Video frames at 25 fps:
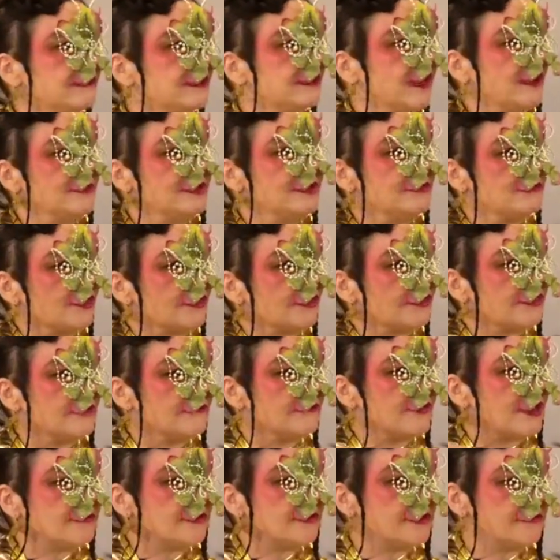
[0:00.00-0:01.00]
one thing
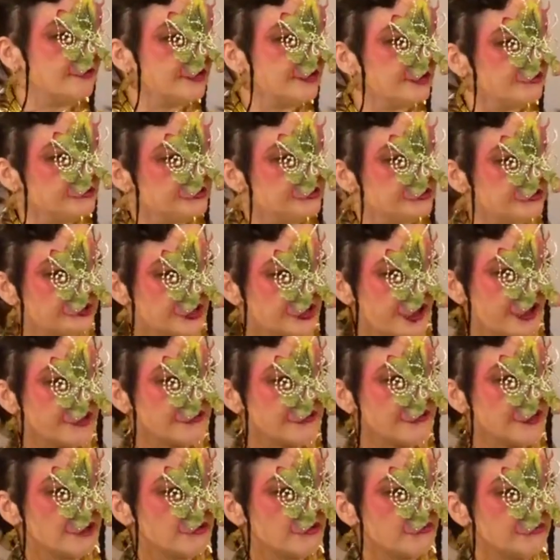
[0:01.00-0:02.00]
maybe we could say
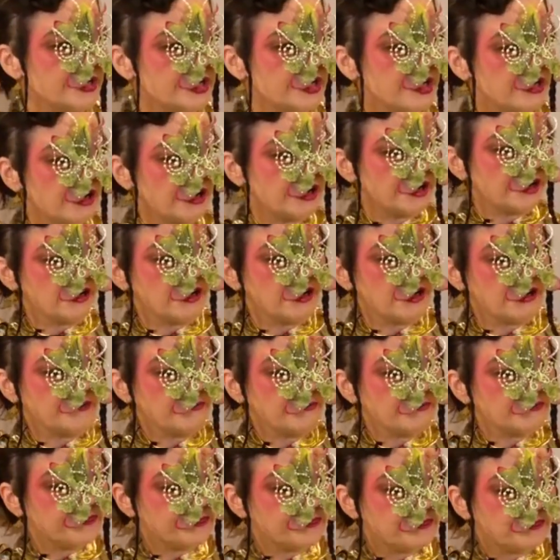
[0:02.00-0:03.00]
that we kind of,
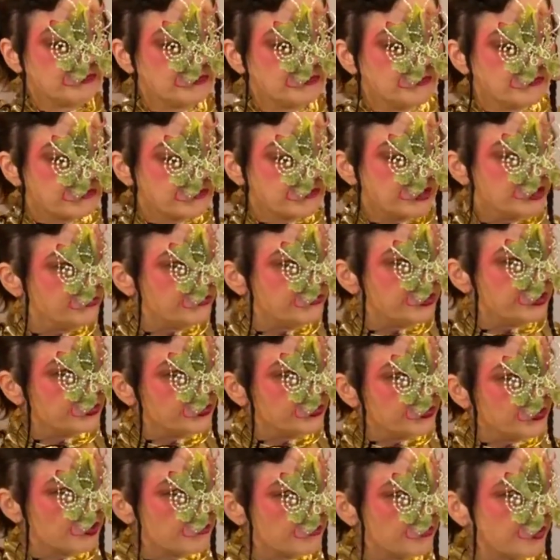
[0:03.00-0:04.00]
didn't we
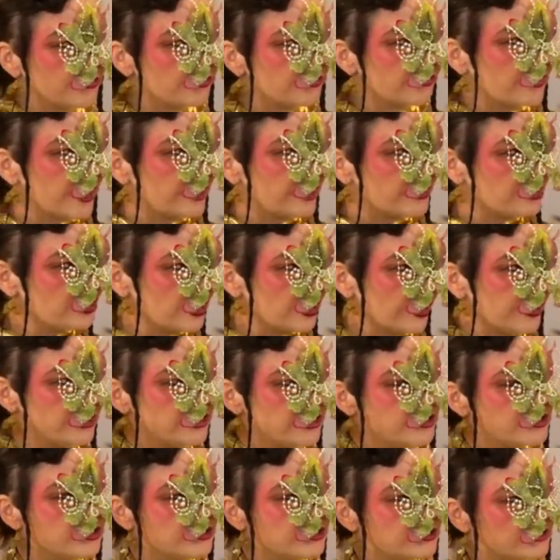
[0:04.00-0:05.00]
talk about that
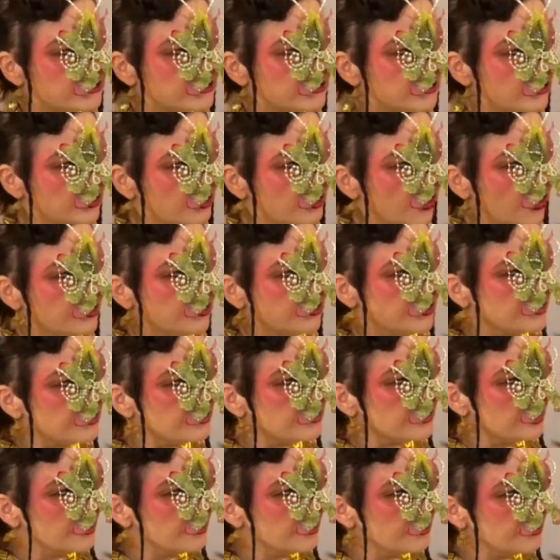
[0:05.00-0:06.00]
Chinese goddess a
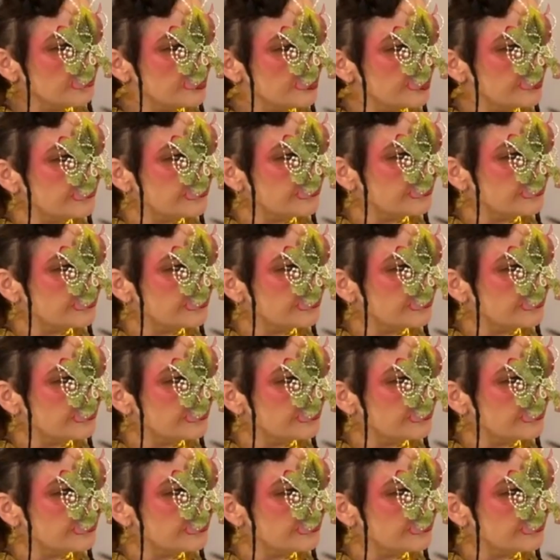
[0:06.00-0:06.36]
little bit?